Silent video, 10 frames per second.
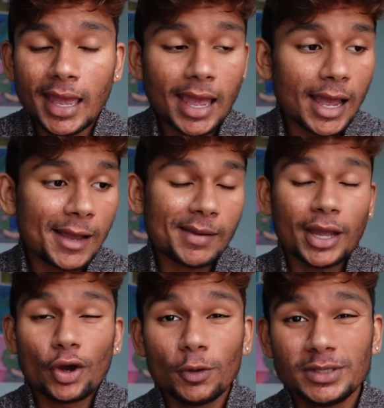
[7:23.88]
I
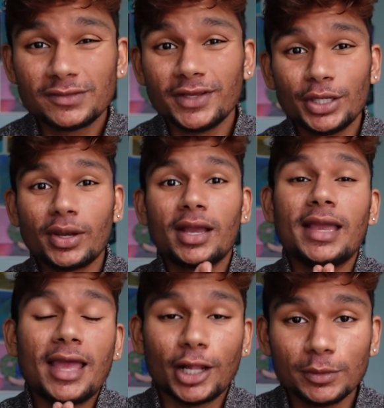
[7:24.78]
hope this video
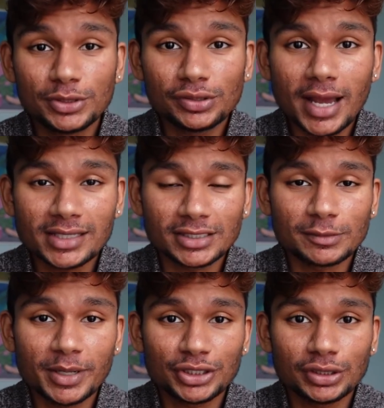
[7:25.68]
helps you guys,
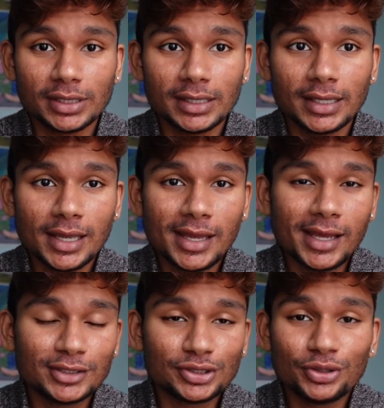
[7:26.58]
especially
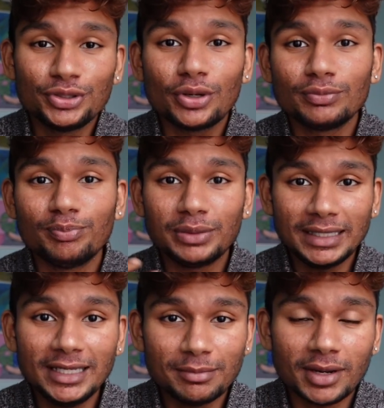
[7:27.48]
so you don't
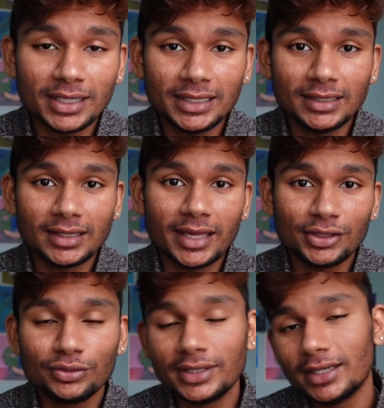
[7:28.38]
bleed money
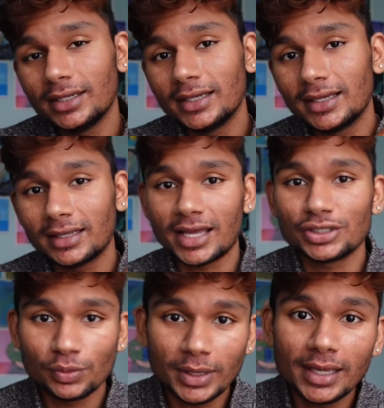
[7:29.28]
like you did
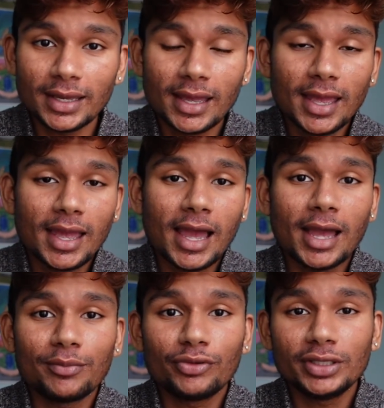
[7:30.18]
last week.
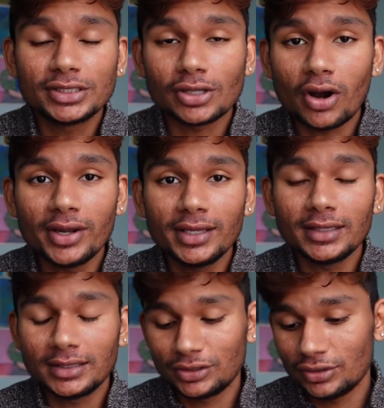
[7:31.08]
I'm really
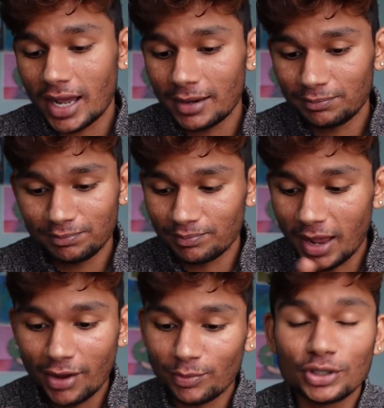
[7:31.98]
sorry to not
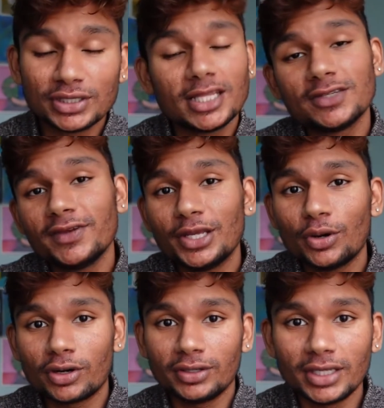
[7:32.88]
have posted this
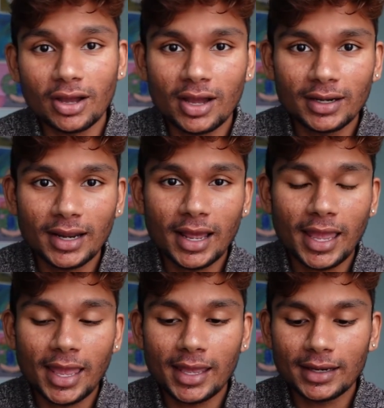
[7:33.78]
video early on,
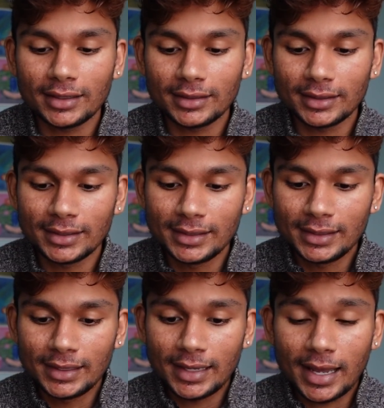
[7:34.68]
and
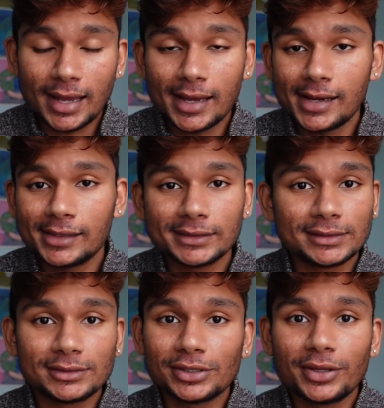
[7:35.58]

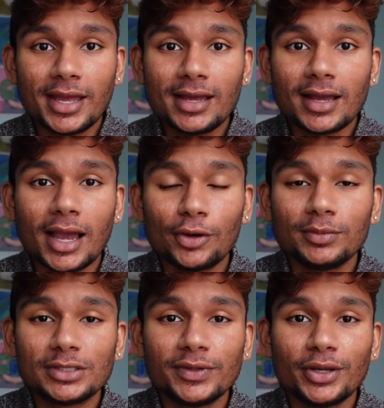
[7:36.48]
so yeah, I hope
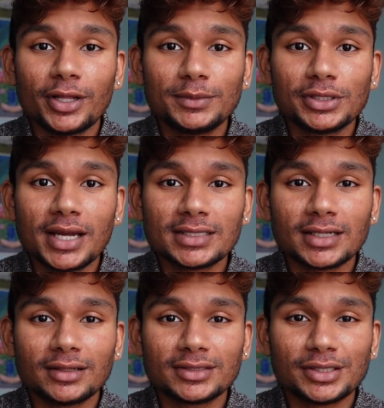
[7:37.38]
this video helps you guys, and
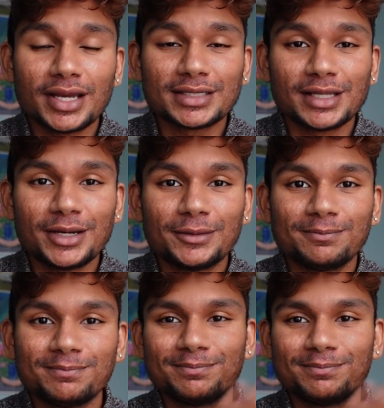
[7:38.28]
I'll see you guys later.